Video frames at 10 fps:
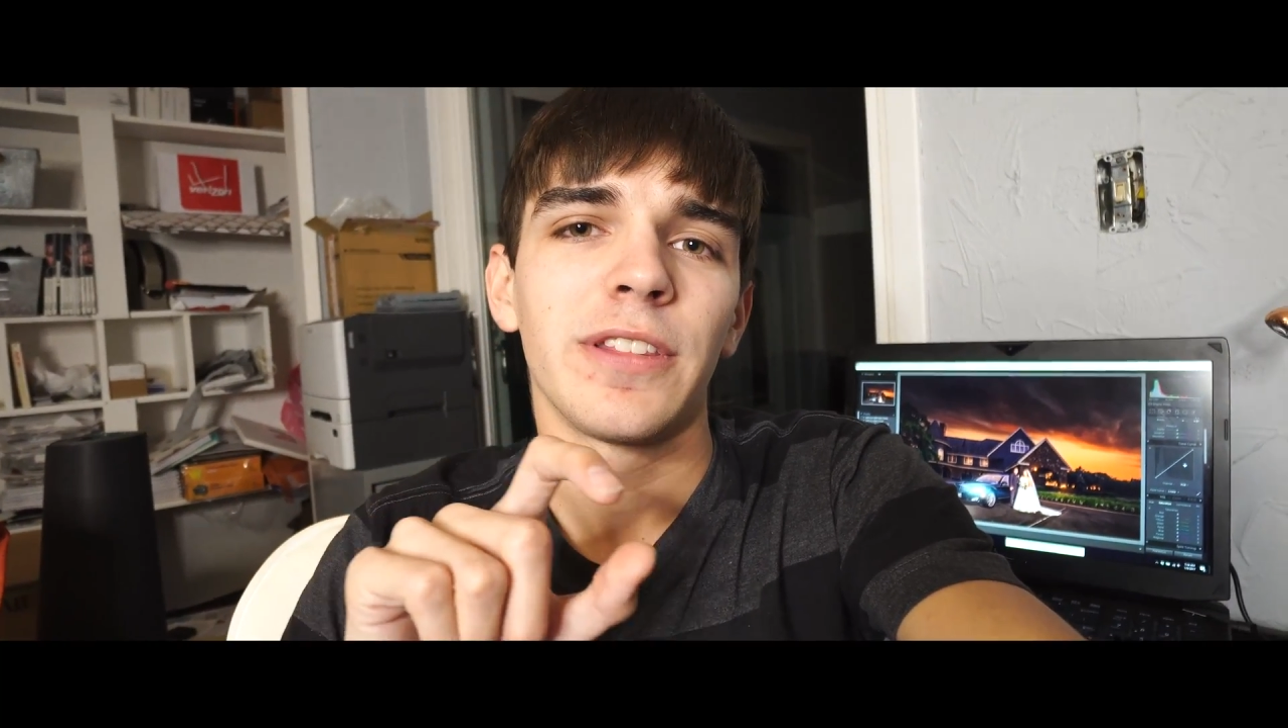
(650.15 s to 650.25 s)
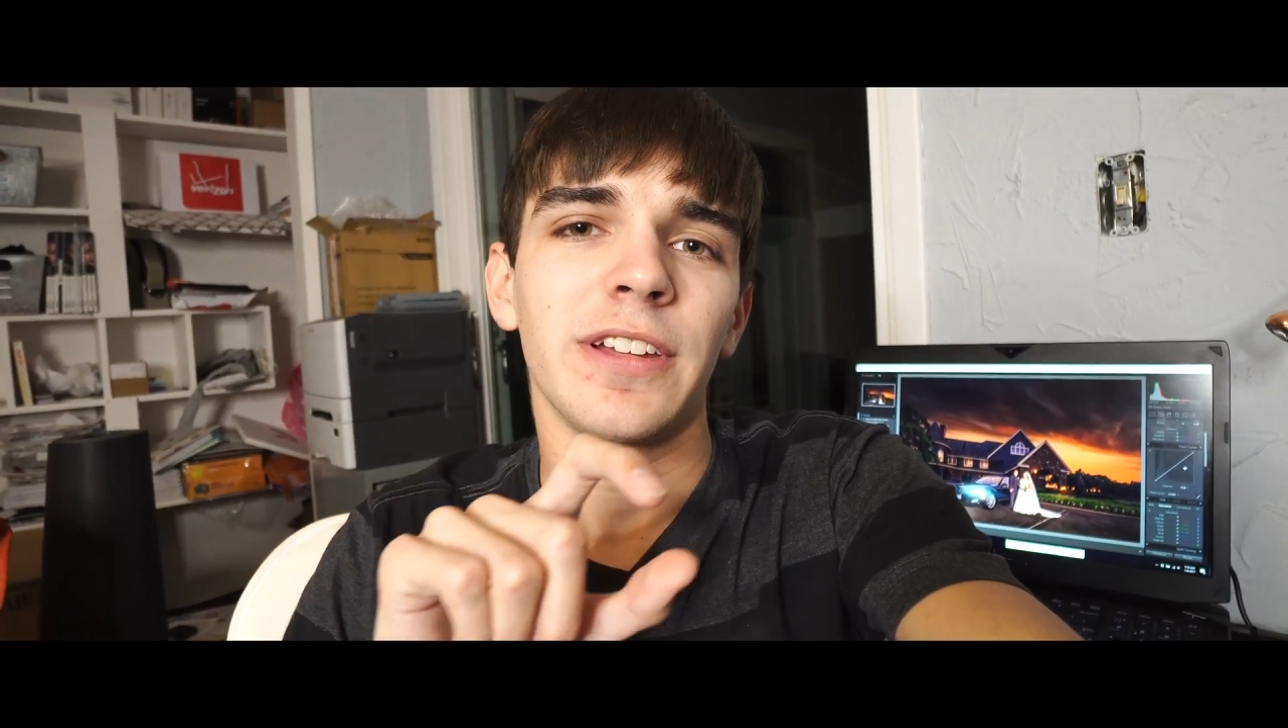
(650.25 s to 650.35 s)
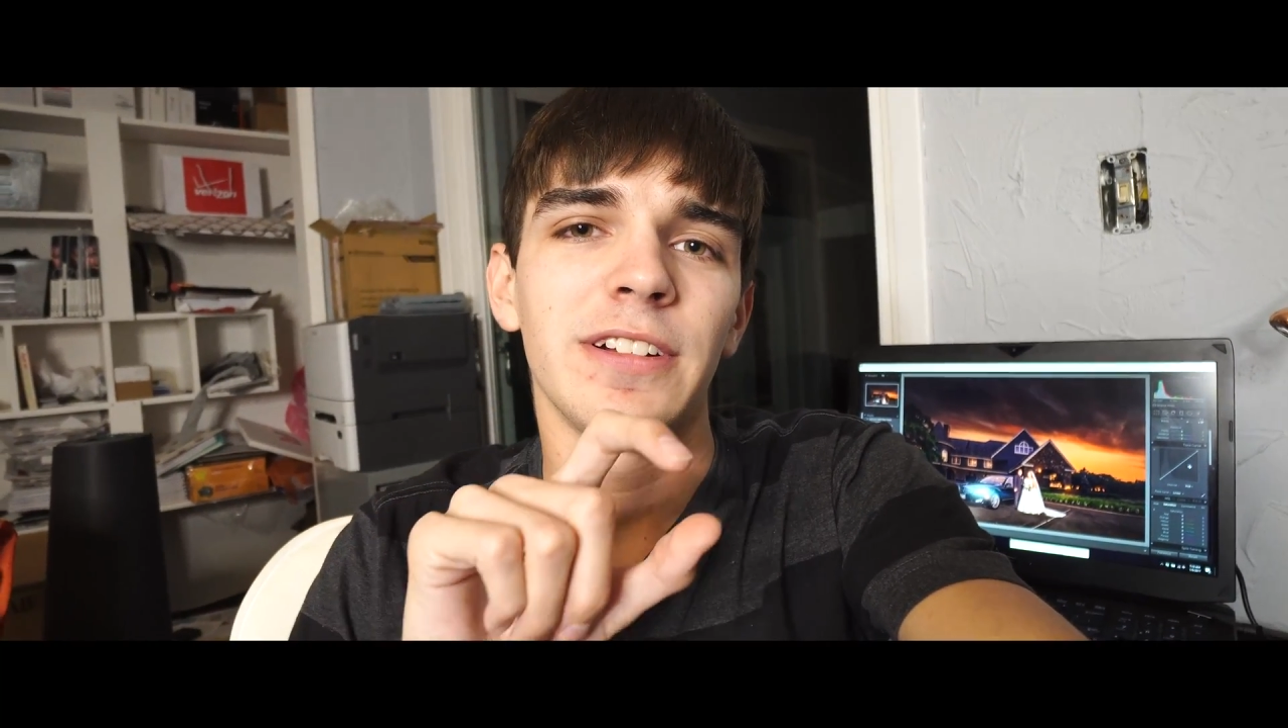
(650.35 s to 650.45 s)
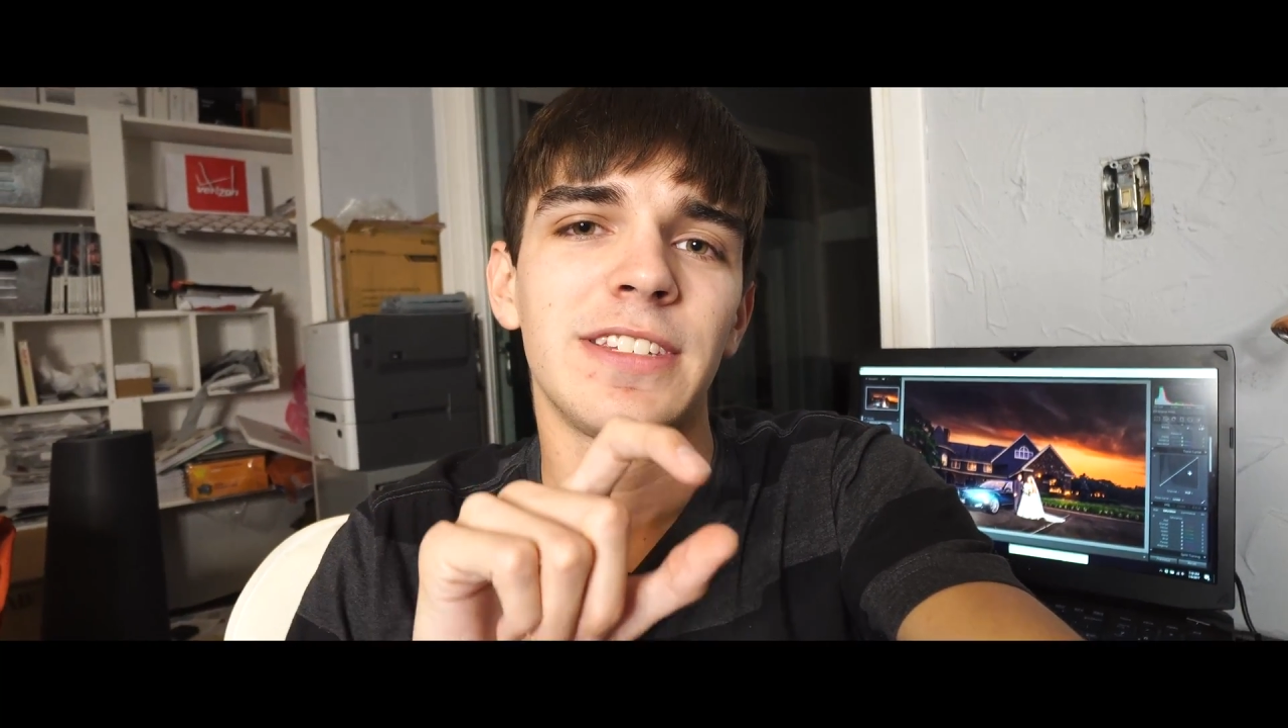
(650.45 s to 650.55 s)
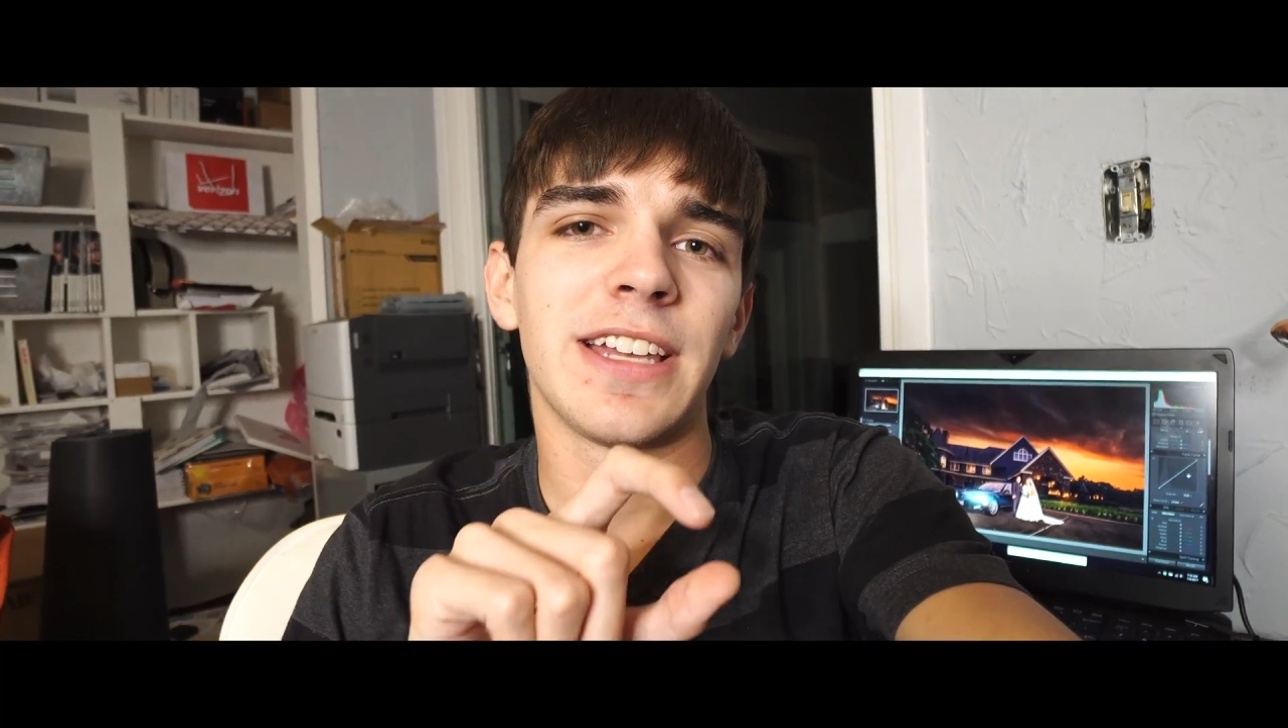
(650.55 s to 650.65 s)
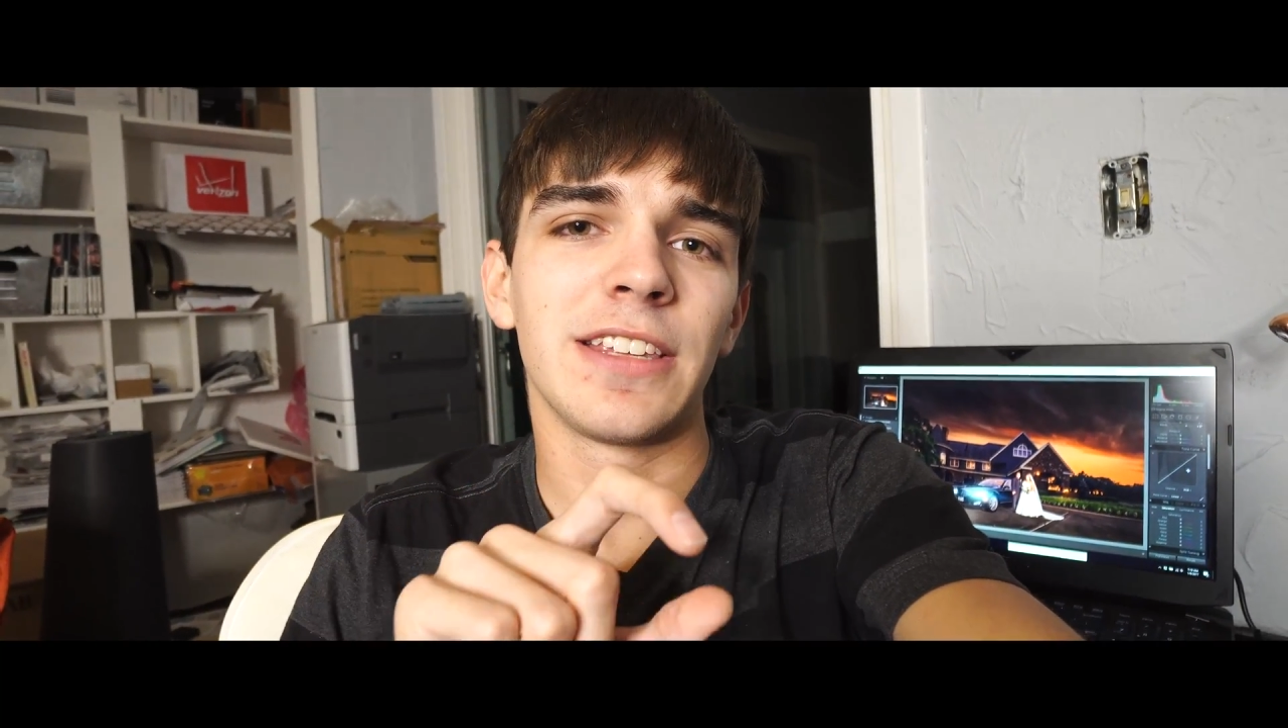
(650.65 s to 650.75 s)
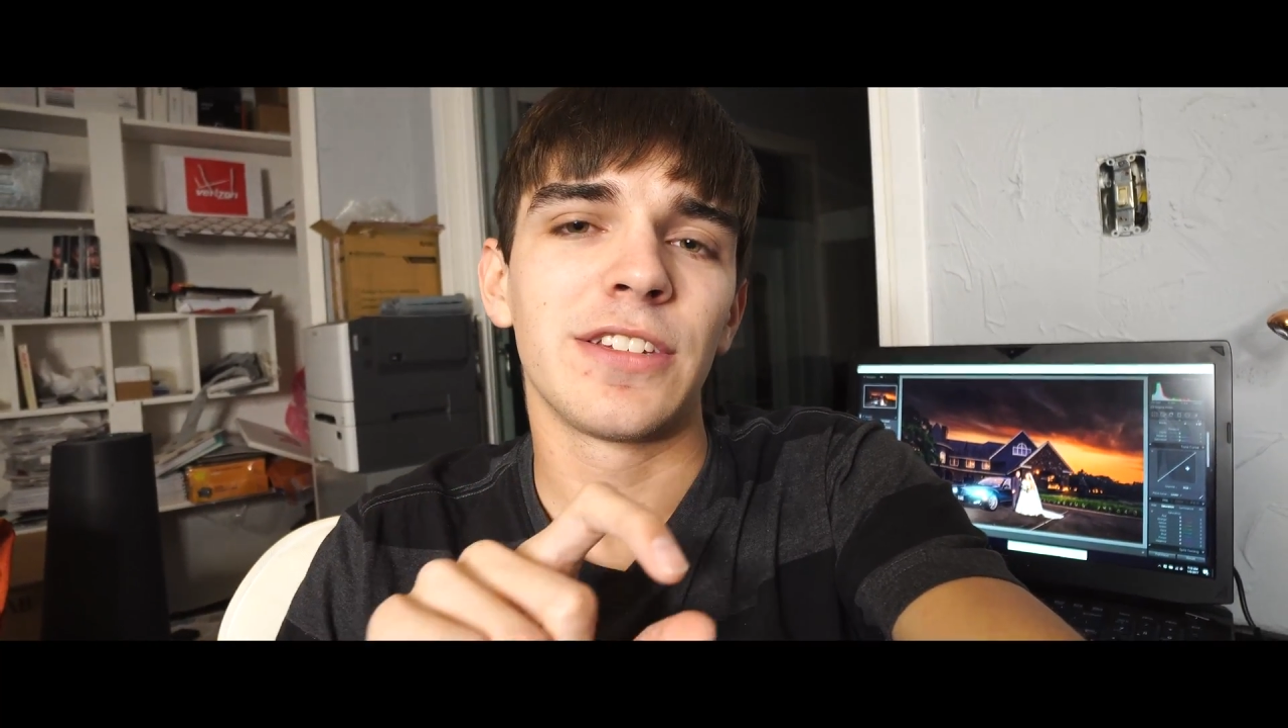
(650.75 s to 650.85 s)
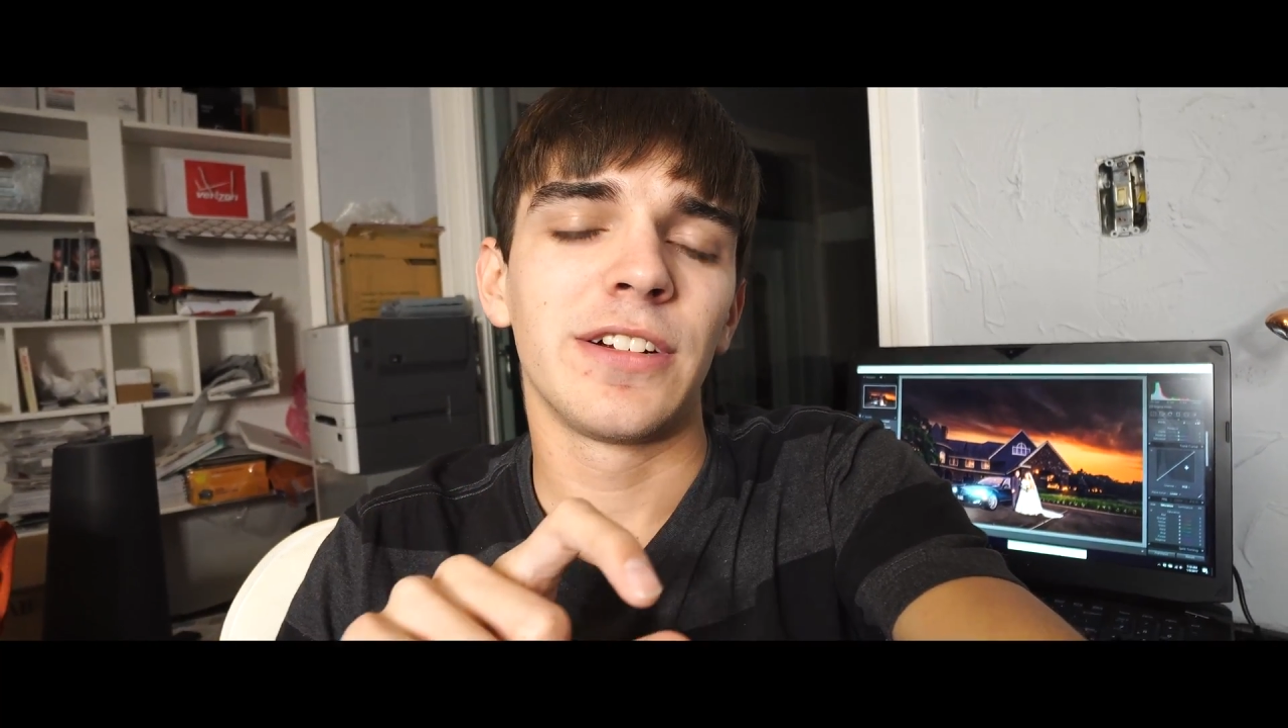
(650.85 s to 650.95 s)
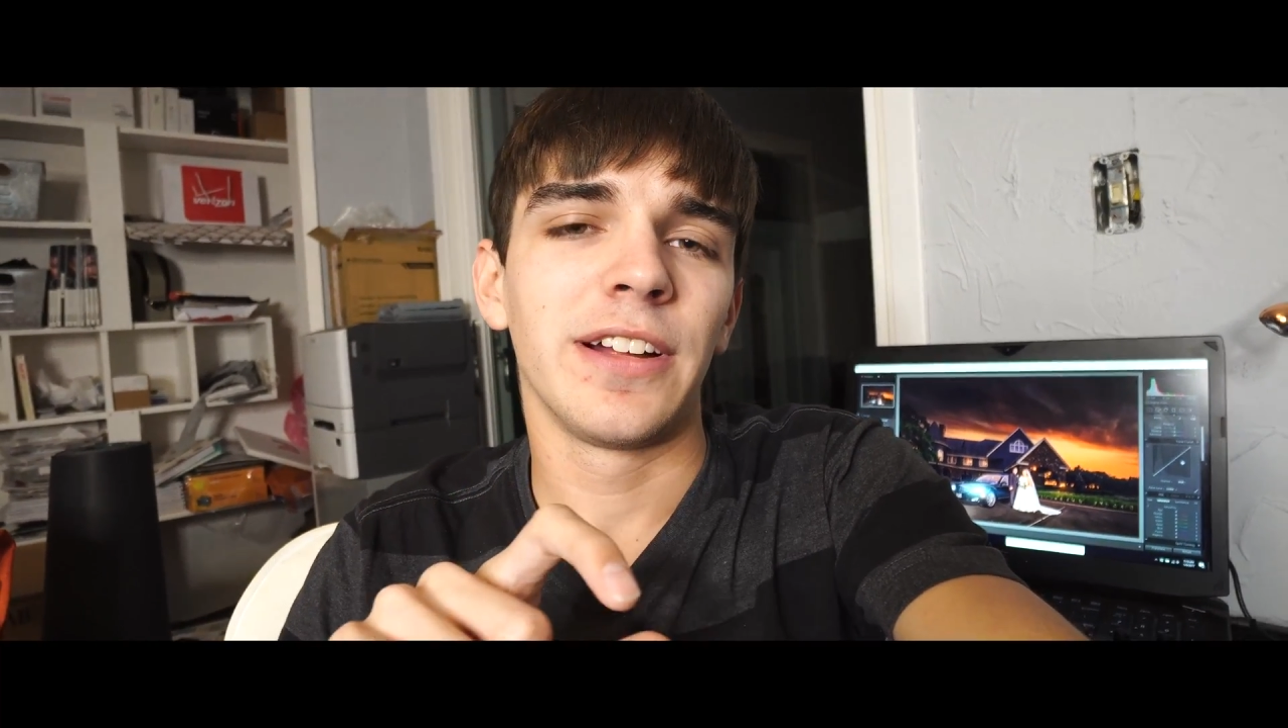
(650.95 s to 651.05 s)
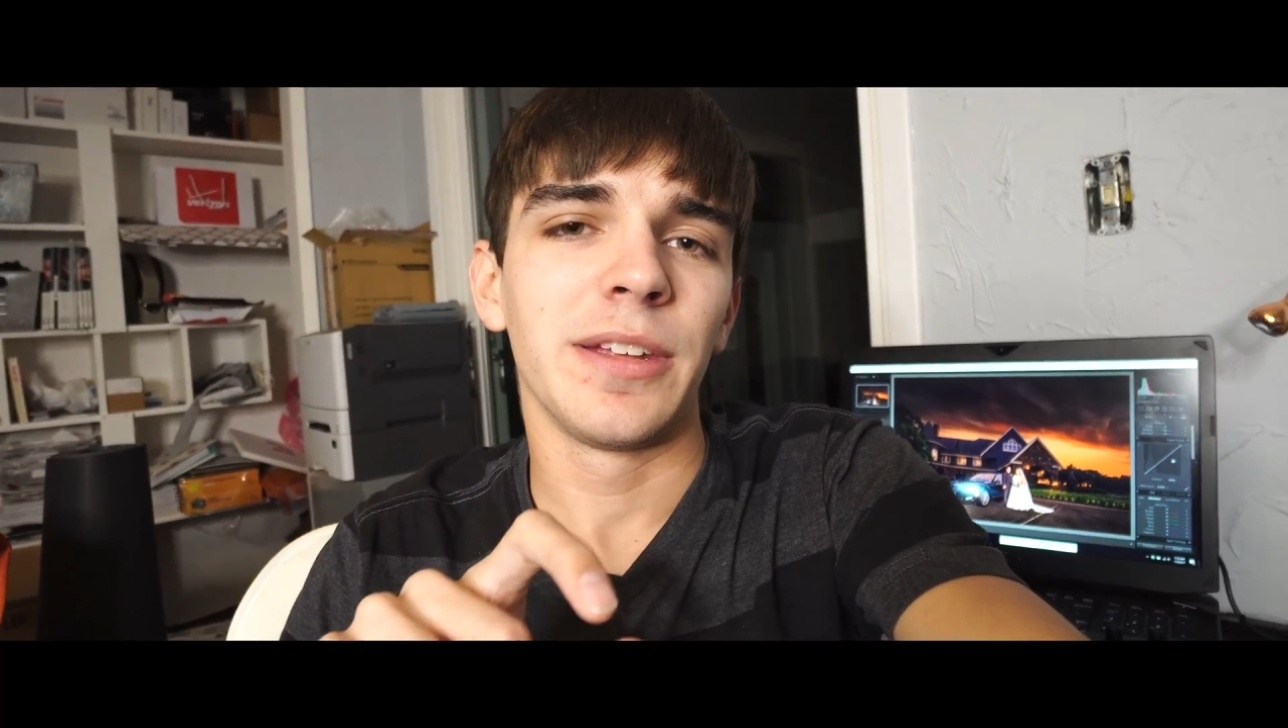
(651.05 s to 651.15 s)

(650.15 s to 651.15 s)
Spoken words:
Thirds sensor on